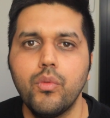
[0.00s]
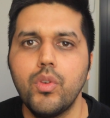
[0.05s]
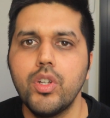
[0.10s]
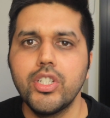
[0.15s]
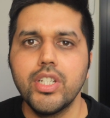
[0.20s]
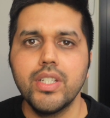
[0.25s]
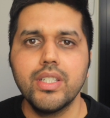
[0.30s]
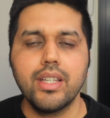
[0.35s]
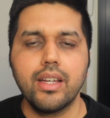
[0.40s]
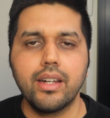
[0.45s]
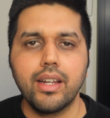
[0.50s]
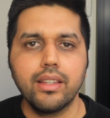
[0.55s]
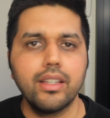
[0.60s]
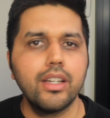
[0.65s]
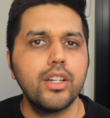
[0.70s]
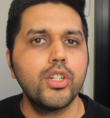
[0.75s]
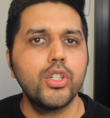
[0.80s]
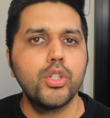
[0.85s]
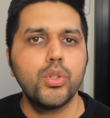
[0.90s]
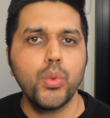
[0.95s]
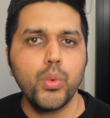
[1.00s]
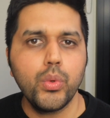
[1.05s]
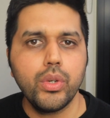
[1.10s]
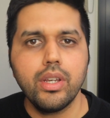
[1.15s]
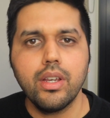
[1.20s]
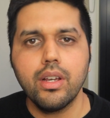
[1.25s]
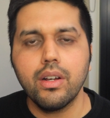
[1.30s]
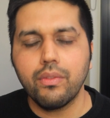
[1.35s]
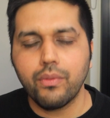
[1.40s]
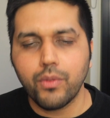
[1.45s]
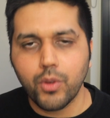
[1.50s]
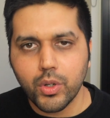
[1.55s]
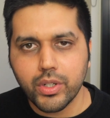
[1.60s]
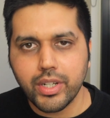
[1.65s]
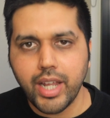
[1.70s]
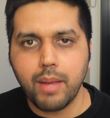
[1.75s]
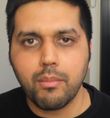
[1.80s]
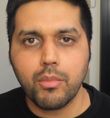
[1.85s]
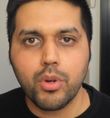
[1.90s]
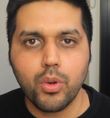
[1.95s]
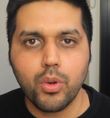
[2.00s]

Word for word: which is another two-year full-time